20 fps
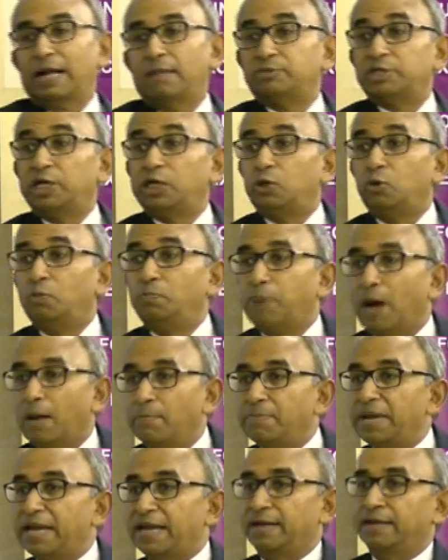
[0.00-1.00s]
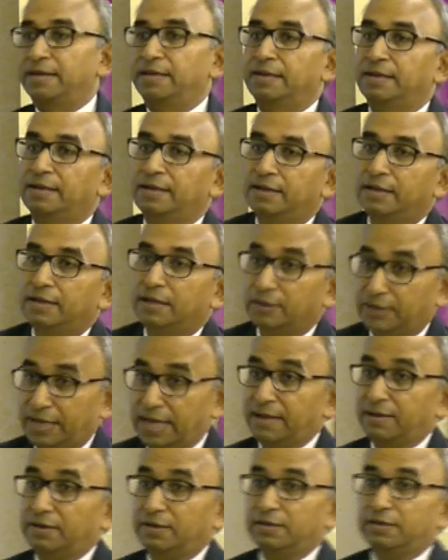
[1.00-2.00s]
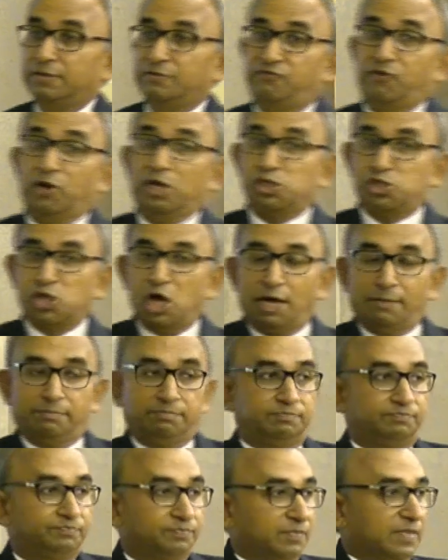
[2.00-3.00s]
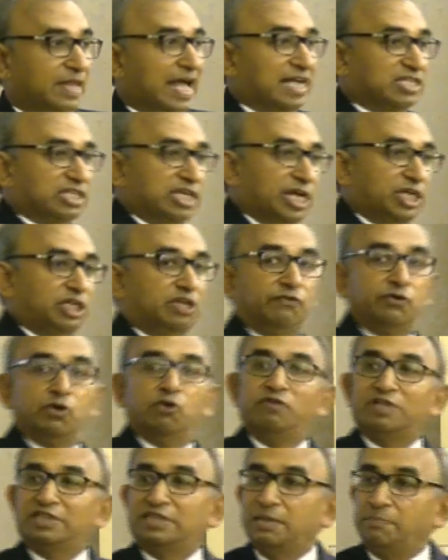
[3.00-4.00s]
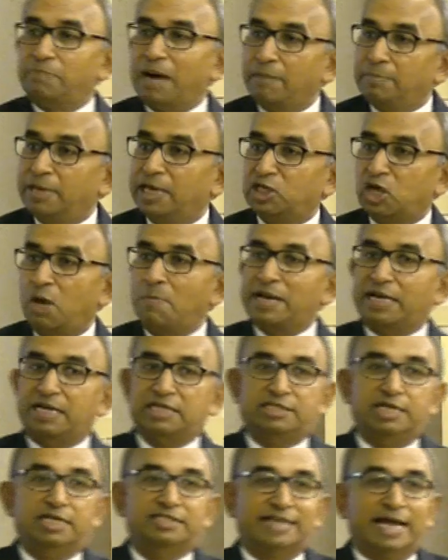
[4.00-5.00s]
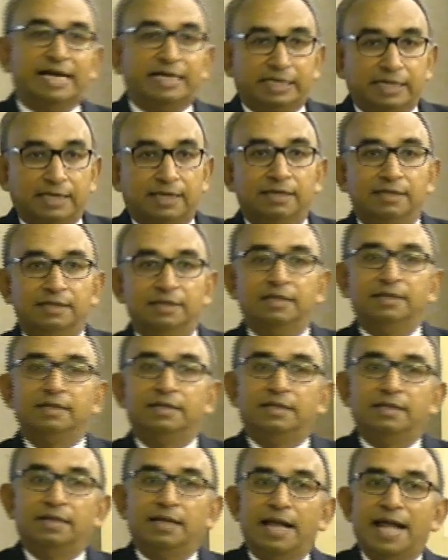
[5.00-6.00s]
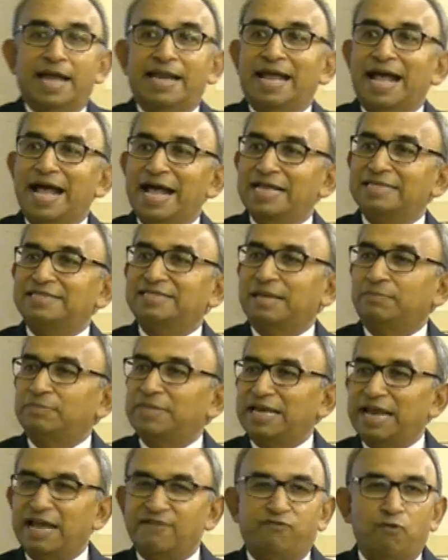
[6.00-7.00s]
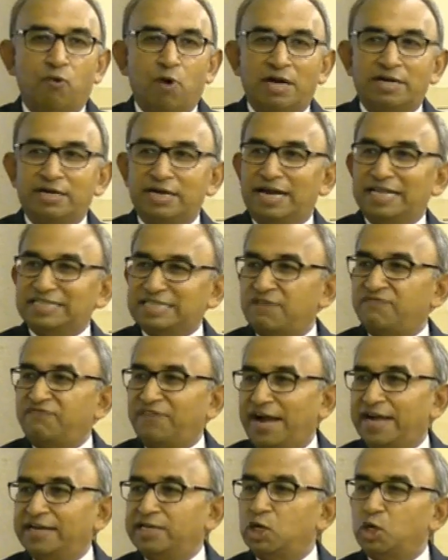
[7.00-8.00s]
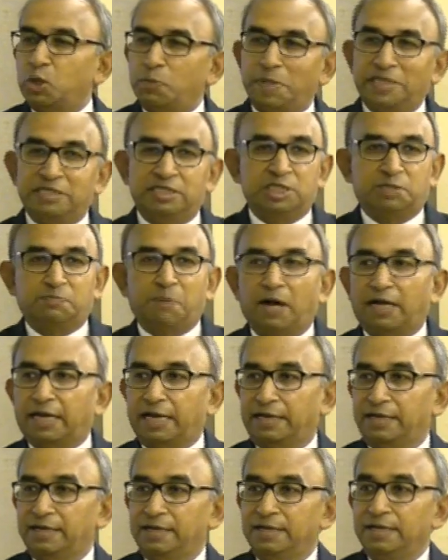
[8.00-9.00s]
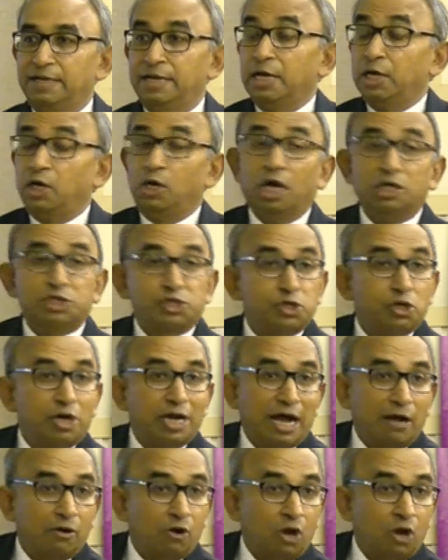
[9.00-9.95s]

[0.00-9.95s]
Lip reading: into Bombay, okay, for a job, has an interview with the Baba Atomic Research Center, and has something like less than 500 rupees in his pocket. Not sure how